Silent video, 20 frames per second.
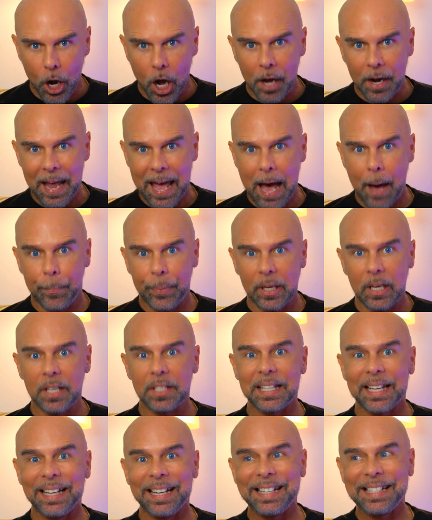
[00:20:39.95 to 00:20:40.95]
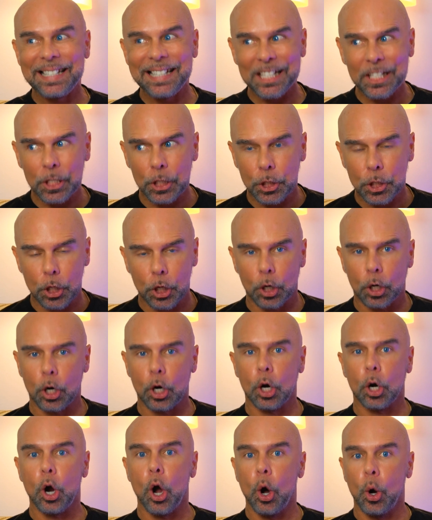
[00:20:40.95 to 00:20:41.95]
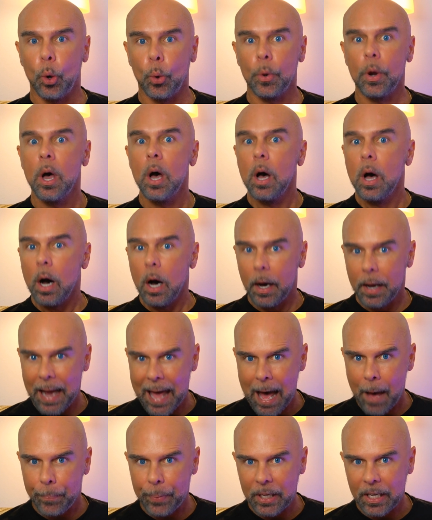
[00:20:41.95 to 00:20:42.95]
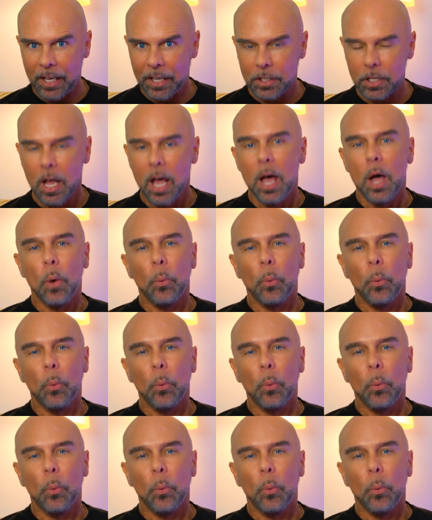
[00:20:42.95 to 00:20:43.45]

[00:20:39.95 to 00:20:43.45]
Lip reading: unhappiness in addition to her own unhappiness.